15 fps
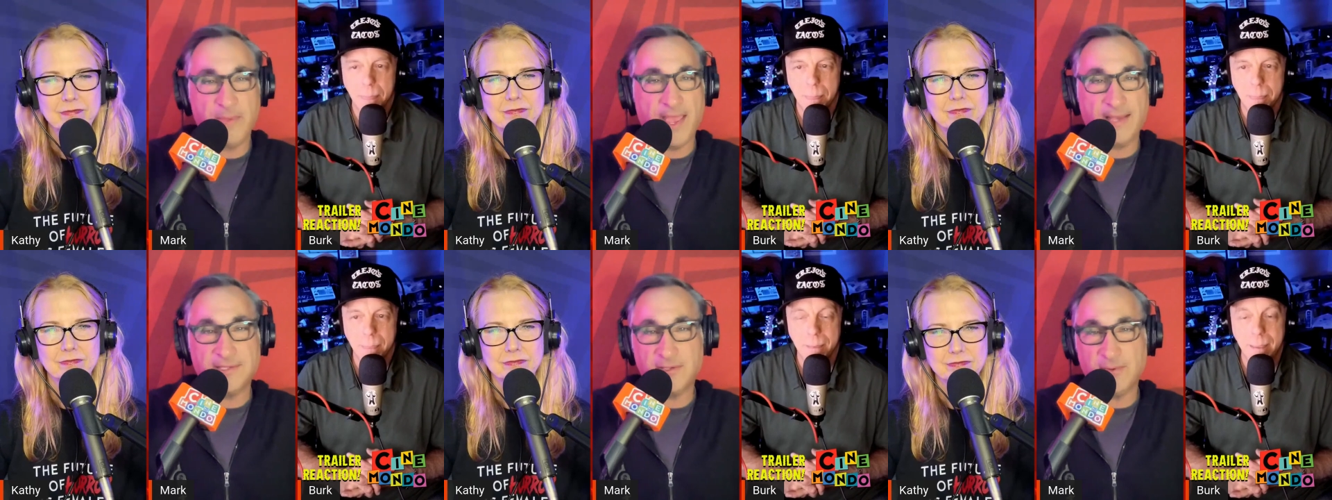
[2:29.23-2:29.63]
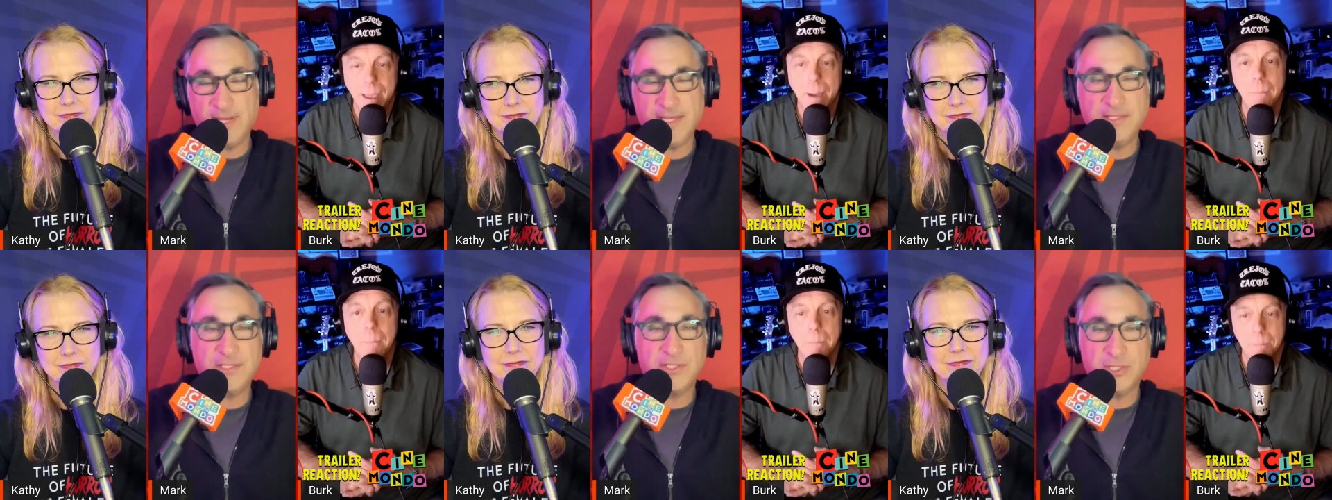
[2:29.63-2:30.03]
Speaker 1: back. So
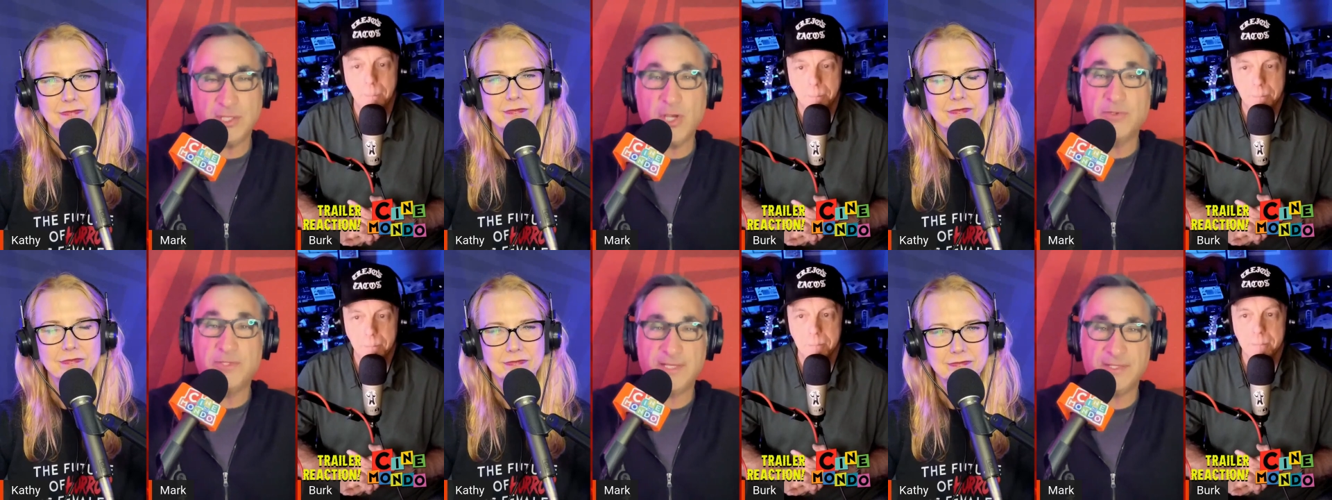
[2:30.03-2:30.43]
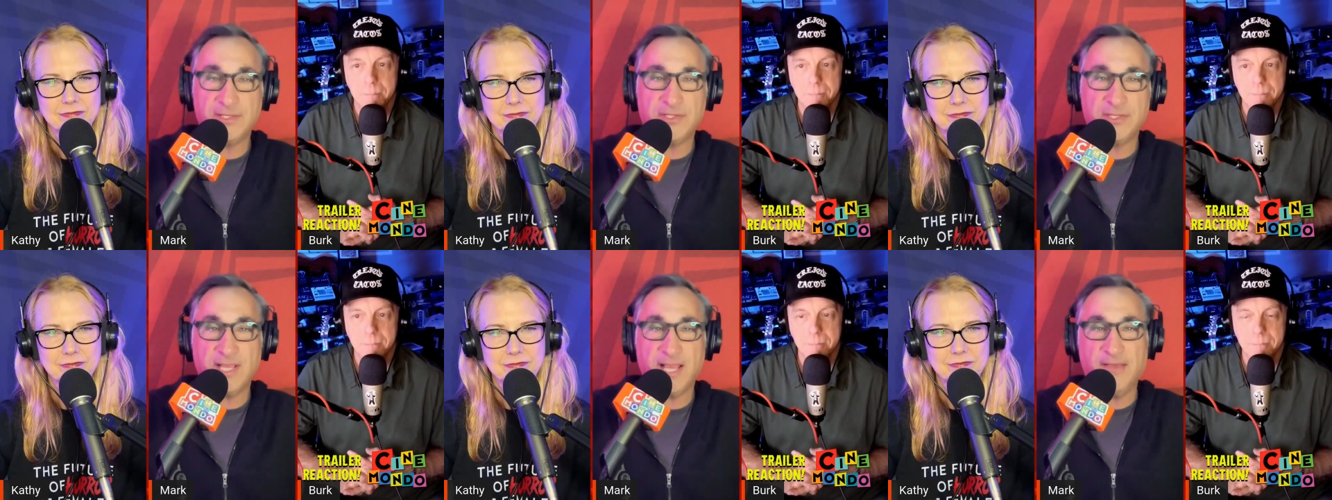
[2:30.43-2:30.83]
yeah. he just knows
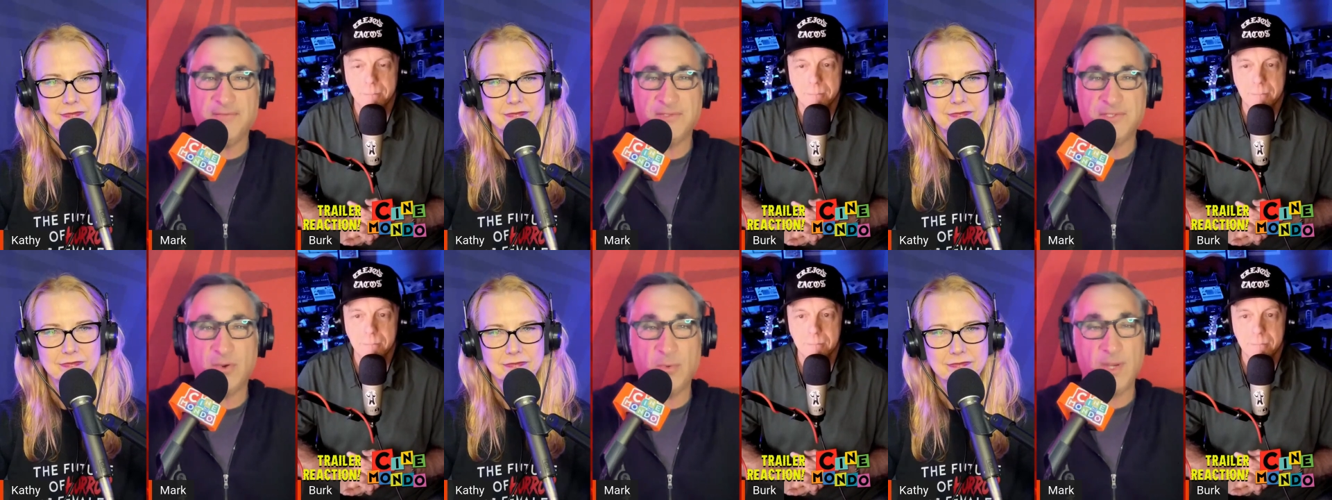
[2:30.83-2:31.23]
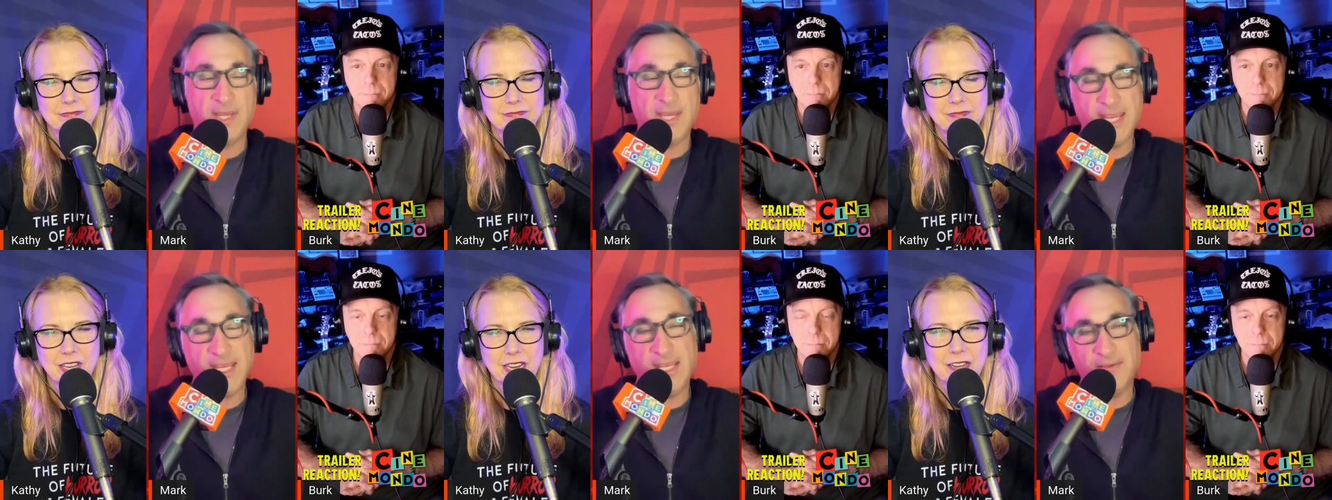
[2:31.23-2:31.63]
his stuff. So
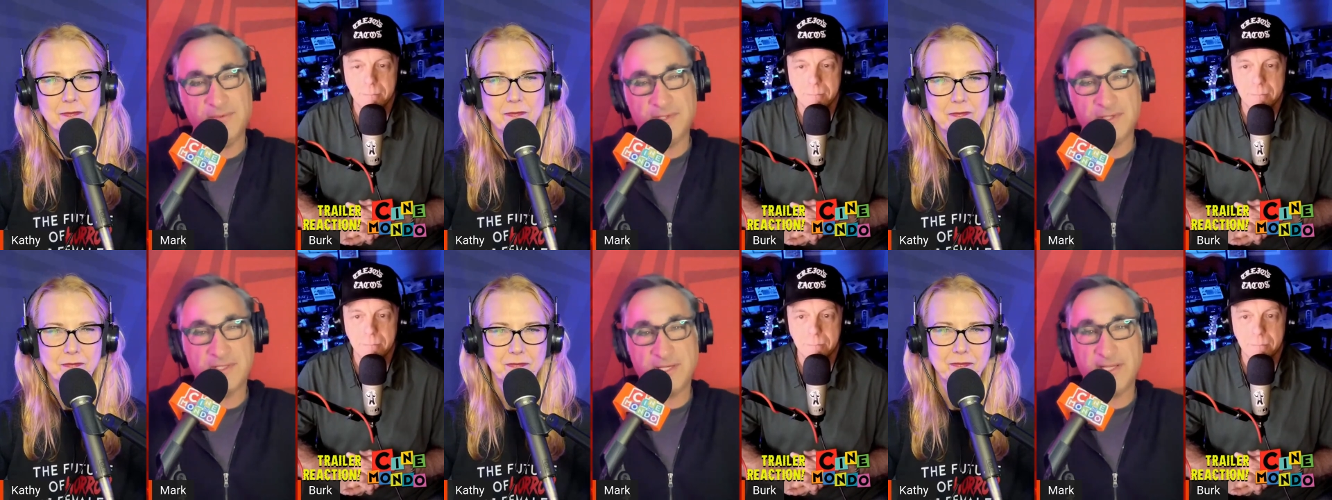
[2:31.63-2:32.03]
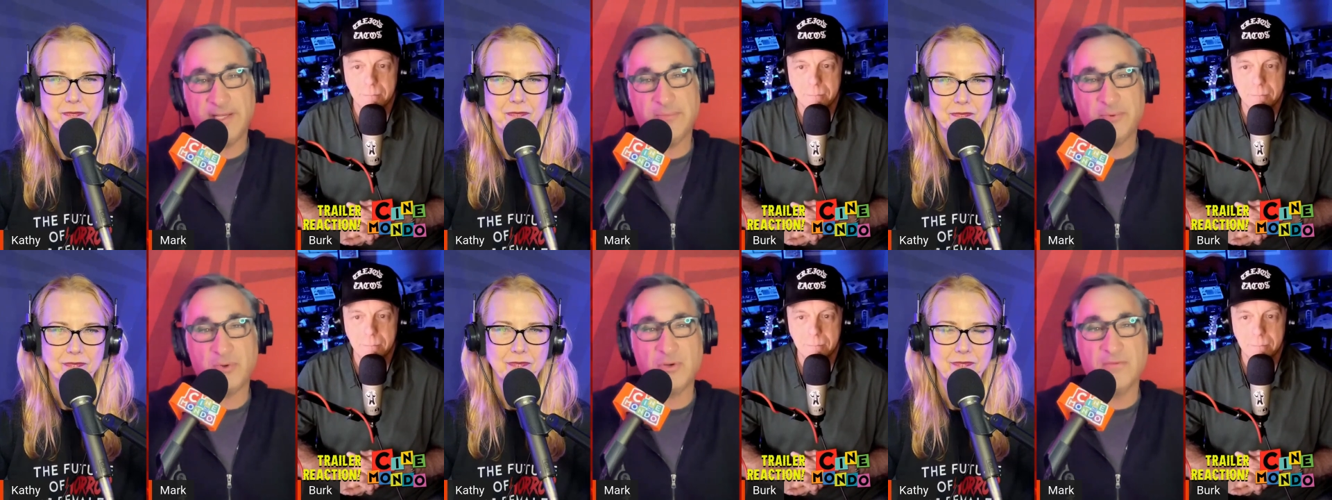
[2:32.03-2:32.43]
when he yeah. gives a
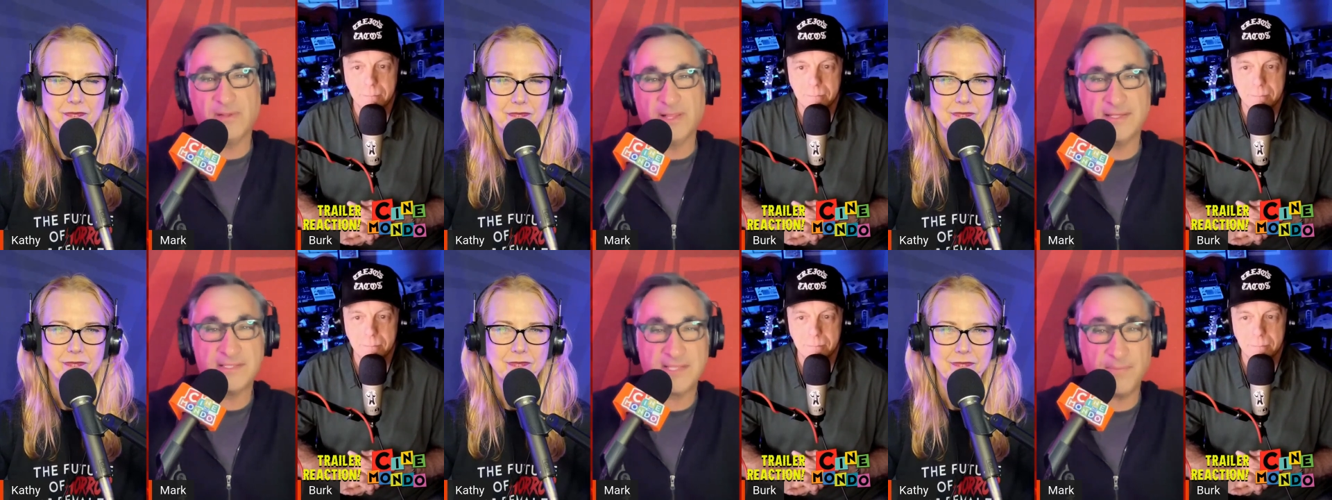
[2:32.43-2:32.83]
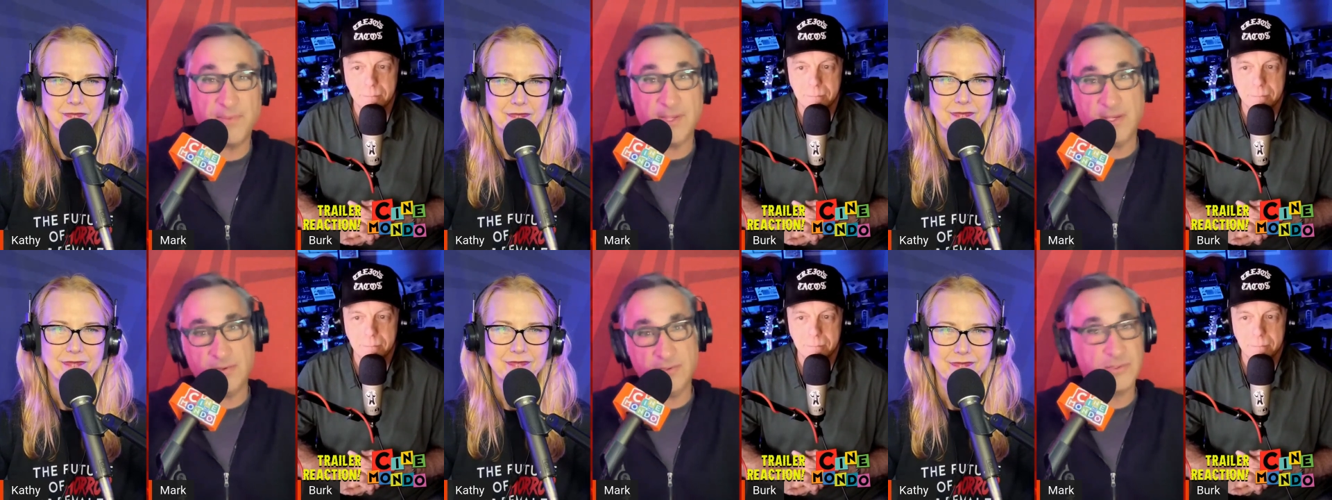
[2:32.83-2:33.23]
seal approval, it's
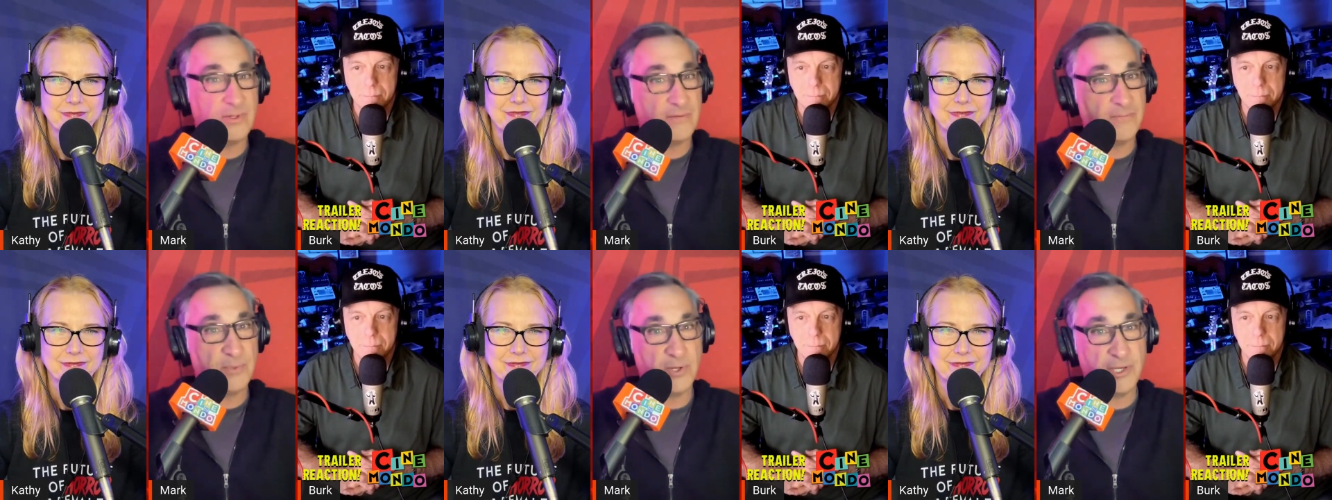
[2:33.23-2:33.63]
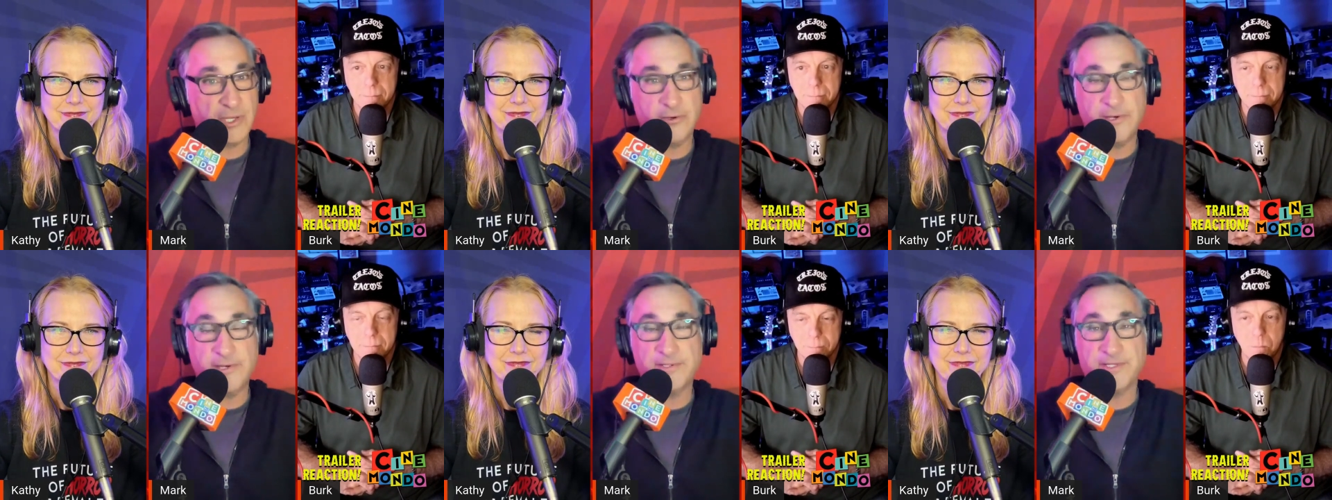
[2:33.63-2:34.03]
something you sort of
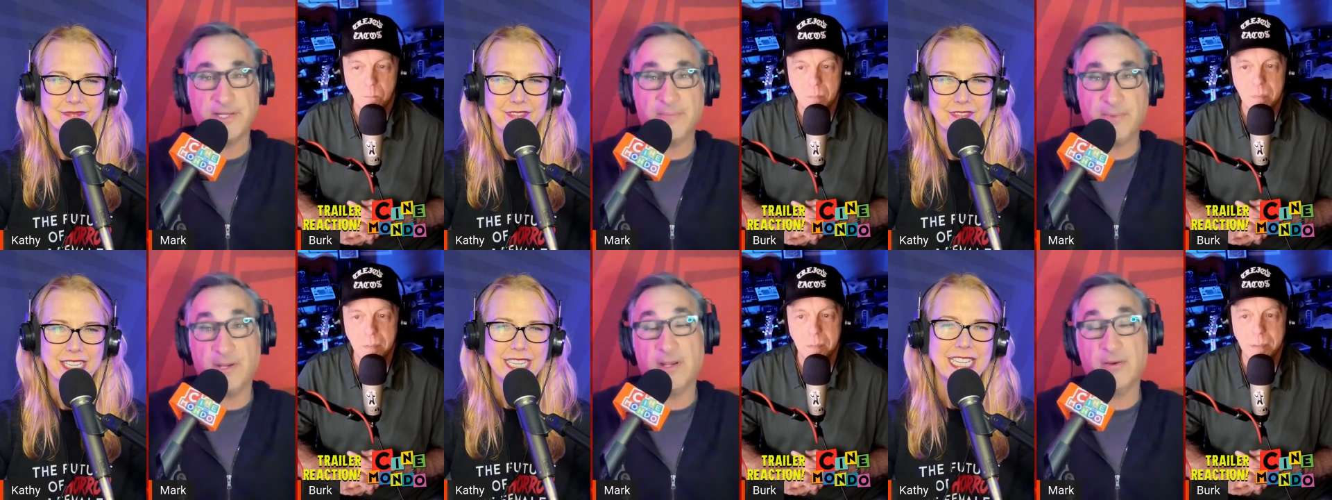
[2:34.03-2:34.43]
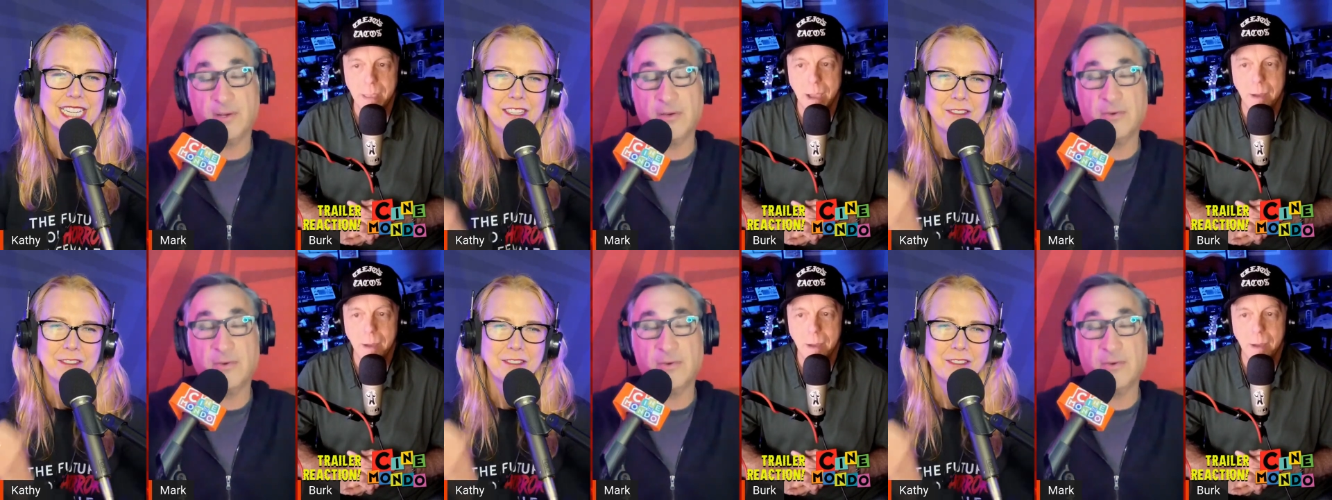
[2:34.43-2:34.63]
perk your ears up and yeah.